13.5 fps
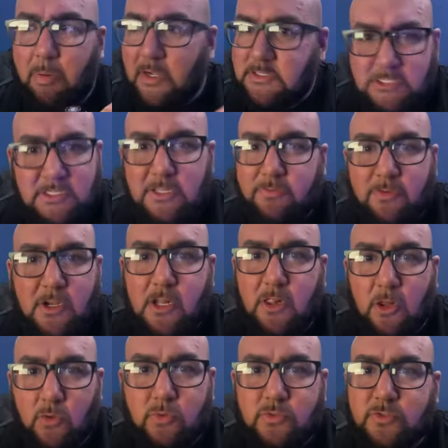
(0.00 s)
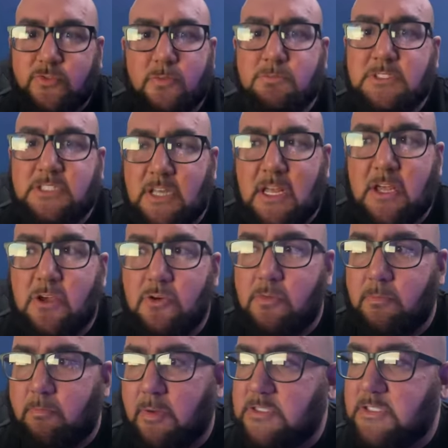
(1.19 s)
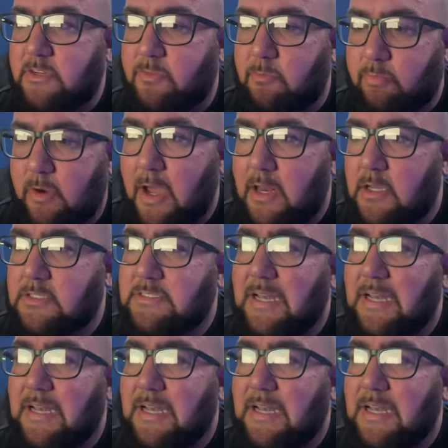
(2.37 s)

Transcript: bunch of different colognes from Chanel and a bunch of different products,